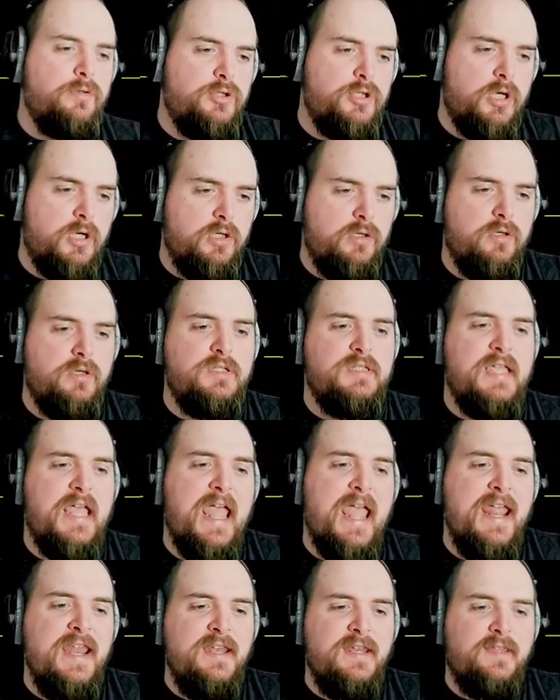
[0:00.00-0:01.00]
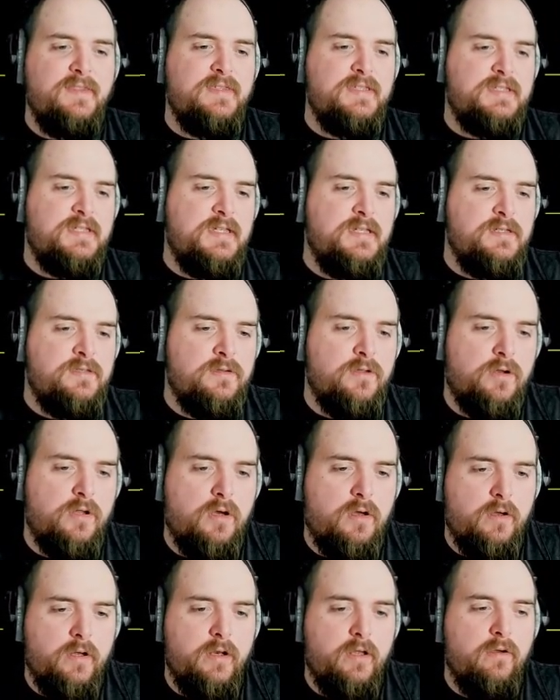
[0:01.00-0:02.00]
Charlie Cook has ended the season on a
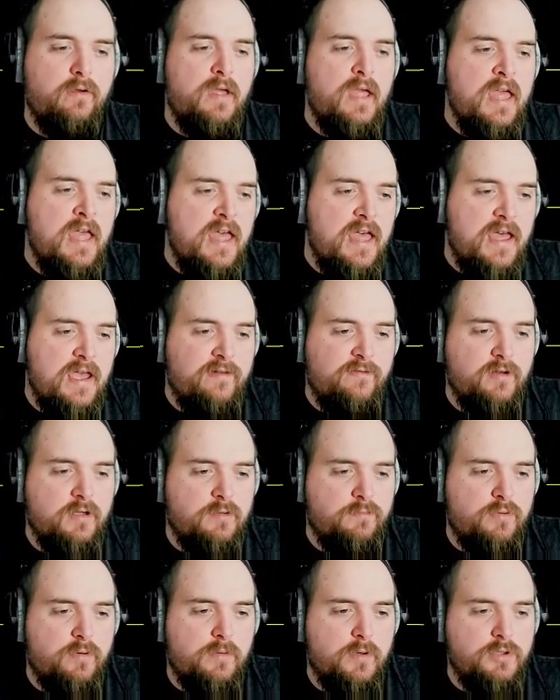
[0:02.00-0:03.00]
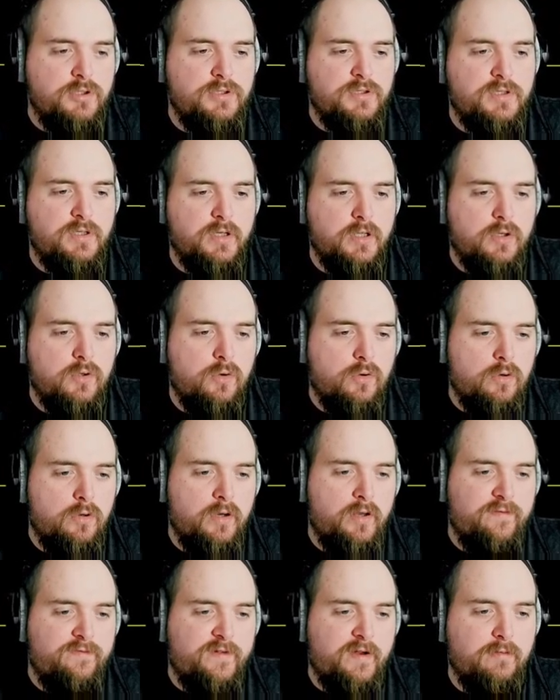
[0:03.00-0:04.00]
high note, having earned promotion to the
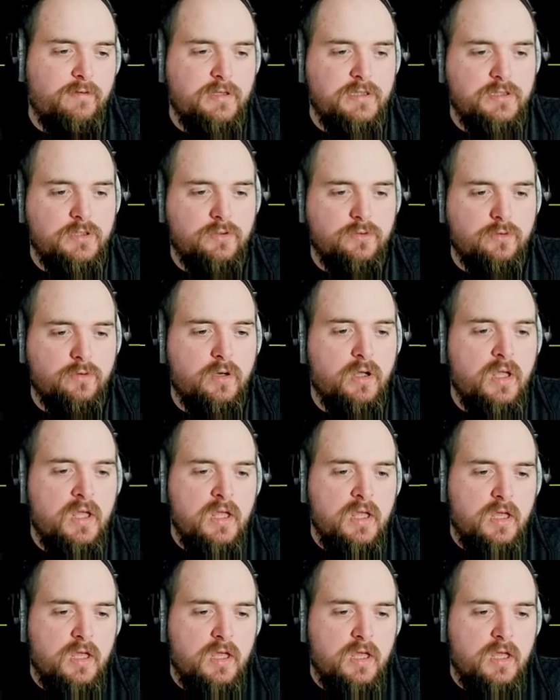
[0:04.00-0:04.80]
Corn Ferry Tour.